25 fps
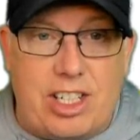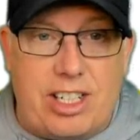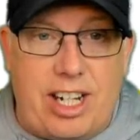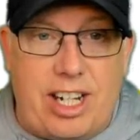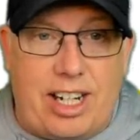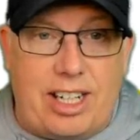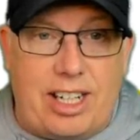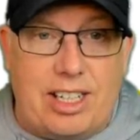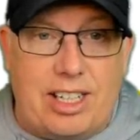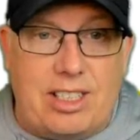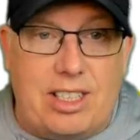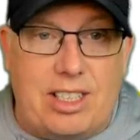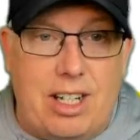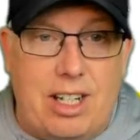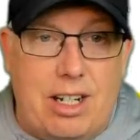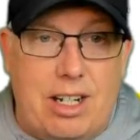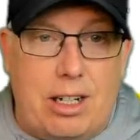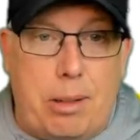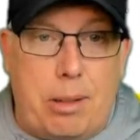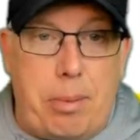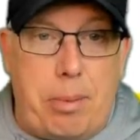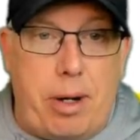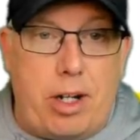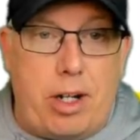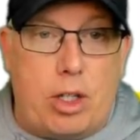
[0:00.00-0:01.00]
and tickets,
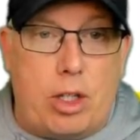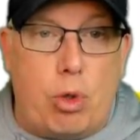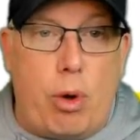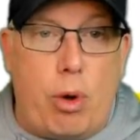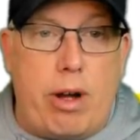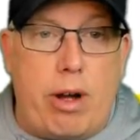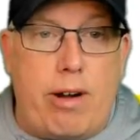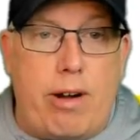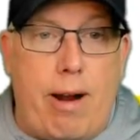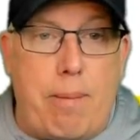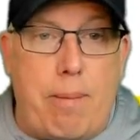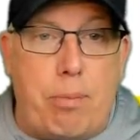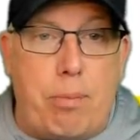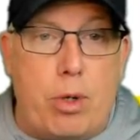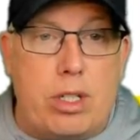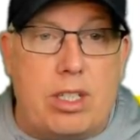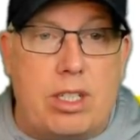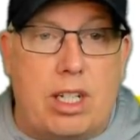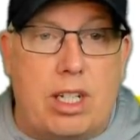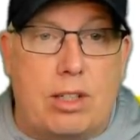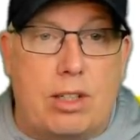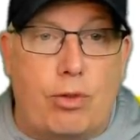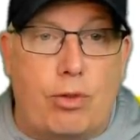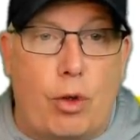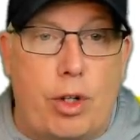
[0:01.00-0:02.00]
compared to
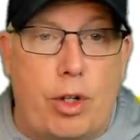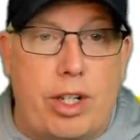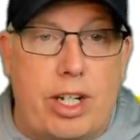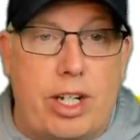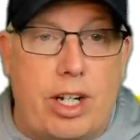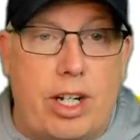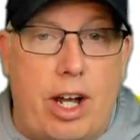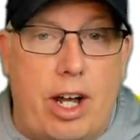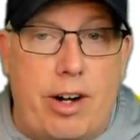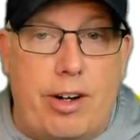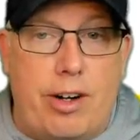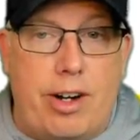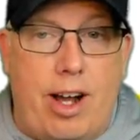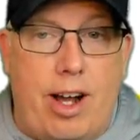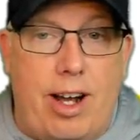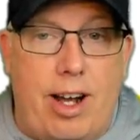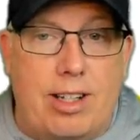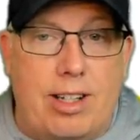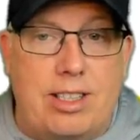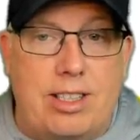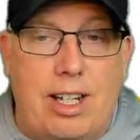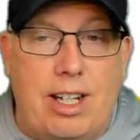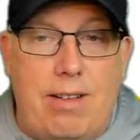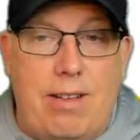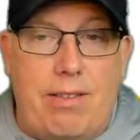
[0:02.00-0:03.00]
29.6 for the
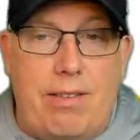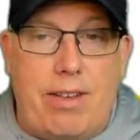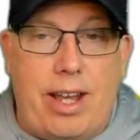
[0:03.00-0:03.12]
underdogs.